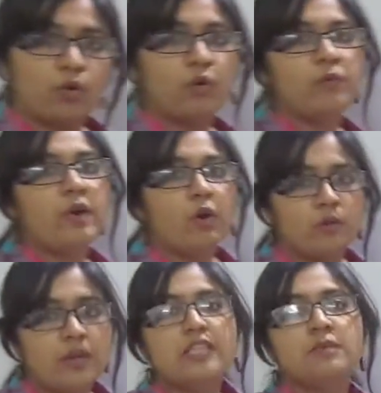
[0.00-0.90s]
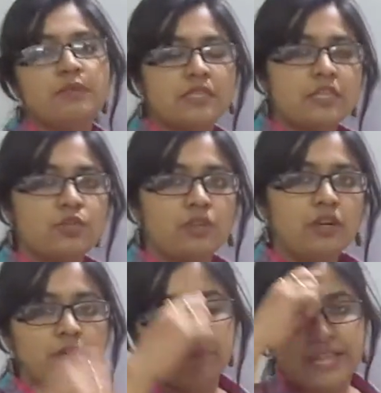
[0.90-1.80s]
always proceed to
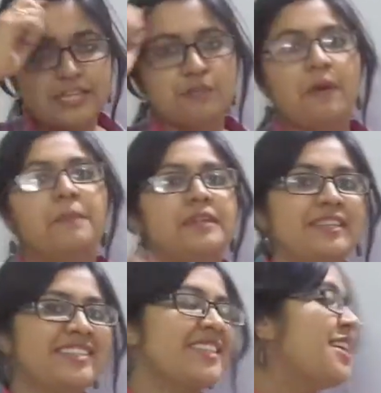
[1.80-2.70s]
the next properties.